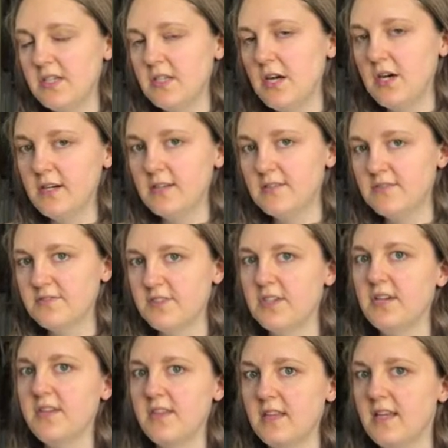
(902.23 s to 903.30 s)
yarn for
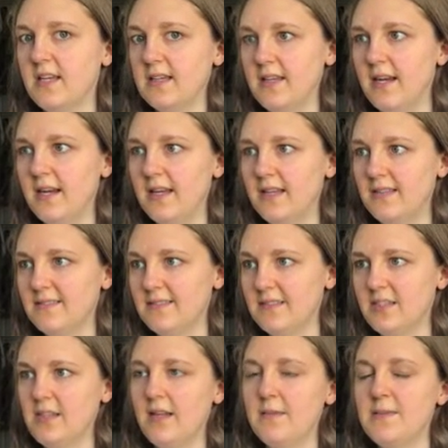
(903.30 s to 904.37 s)
a thing that I
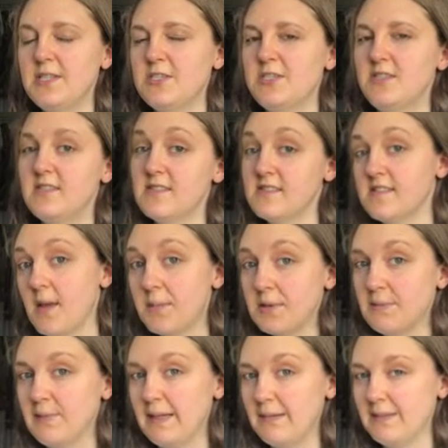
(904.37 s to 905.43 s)
mean, she's a summer
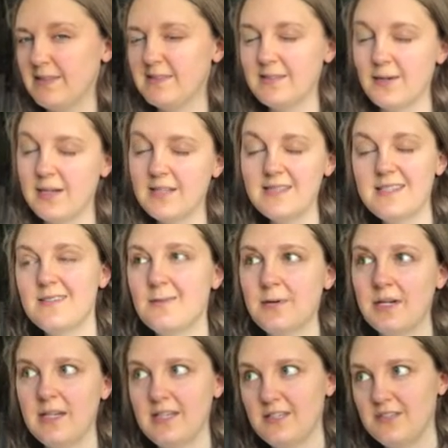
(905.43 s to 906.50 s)
baby, so I didn't
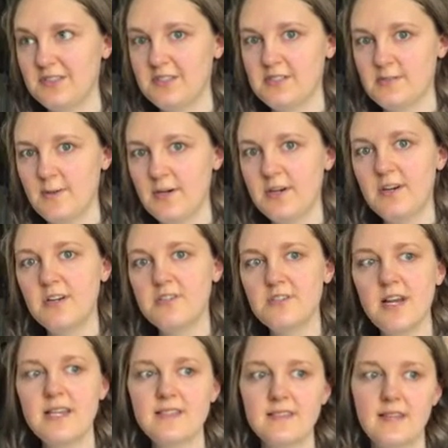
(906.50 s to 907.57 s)
want to knit her a sweater or a
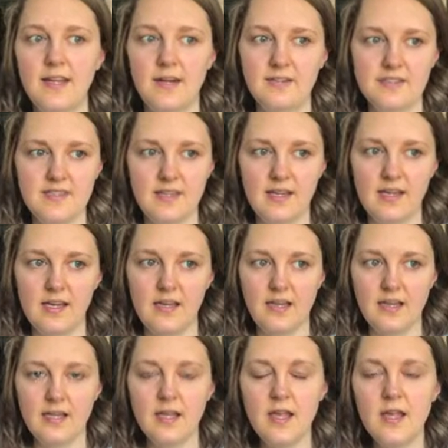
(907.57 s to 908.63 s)
dress, and then I was thinking
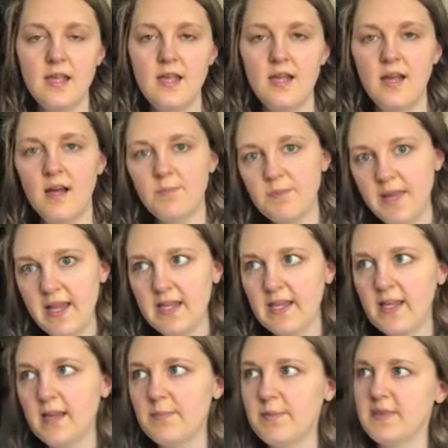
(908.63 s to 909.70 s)
like a
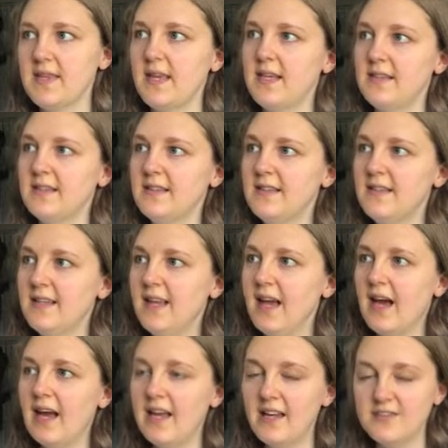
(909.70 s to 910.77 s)
blanket, but then
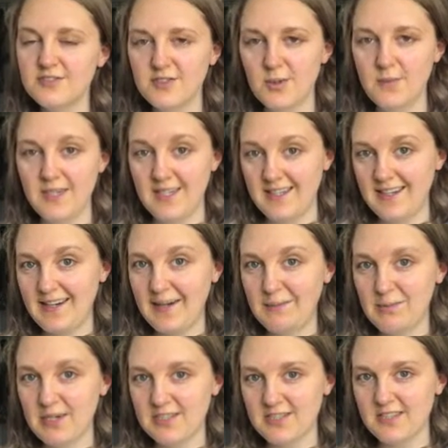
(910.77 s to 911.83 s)
I have so many knitting
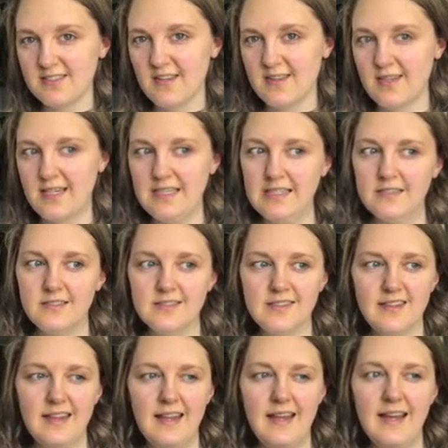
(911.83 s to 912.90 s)
projects on the needles,
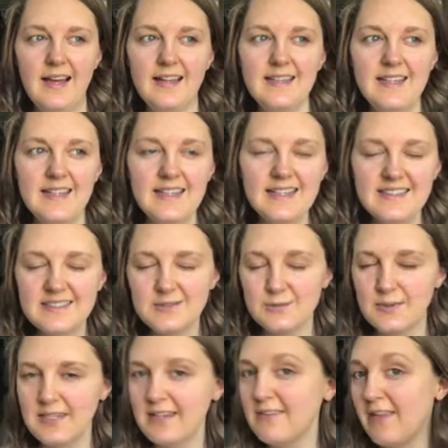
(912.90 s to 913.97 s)
and knitting is
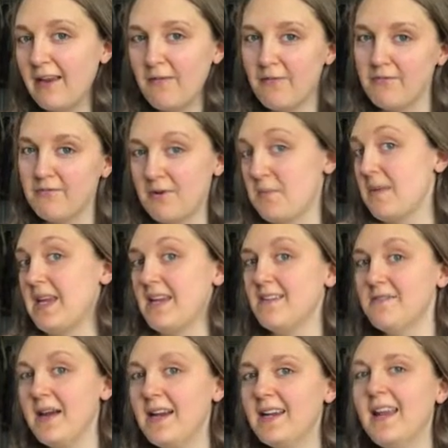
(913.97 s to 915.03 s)
really like for me
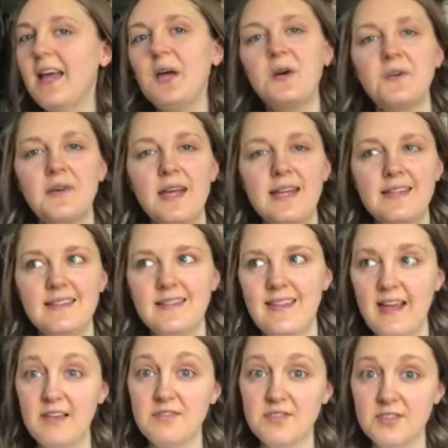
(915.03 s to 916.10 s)
right now, and
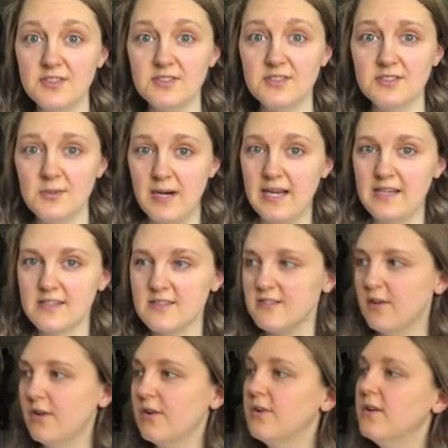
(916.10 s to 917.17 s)
that feels great.
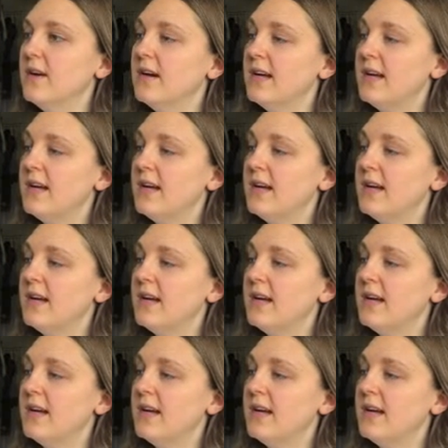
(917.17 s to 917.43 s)
So